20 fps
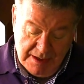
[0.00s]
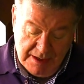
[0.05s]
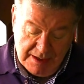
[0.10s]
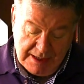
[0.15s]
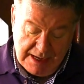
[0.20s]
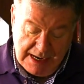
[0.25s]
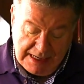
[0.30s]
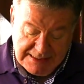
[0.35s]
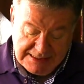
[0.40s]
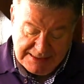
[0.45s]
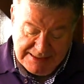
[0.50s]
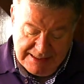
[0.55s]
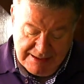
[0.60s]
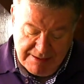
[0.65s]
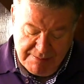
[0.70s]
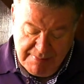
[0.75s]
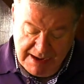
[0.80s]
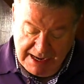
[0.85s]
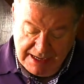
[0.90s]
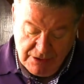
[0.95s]

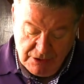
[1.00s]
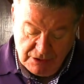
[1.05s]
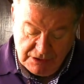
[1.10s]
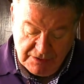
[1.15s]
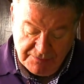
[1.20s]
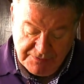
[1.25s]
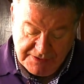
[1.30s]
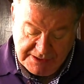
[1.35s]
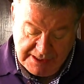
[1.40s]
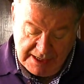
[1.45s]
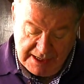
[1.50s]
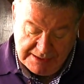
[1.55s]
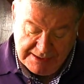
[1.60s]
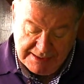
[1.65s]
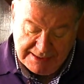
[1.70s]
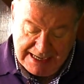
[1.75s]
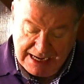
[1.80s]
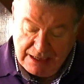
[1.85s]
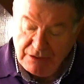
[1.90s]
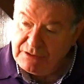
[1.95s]
Kastner may not have
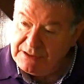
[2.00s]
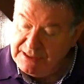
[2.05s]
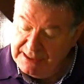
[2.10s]
started out,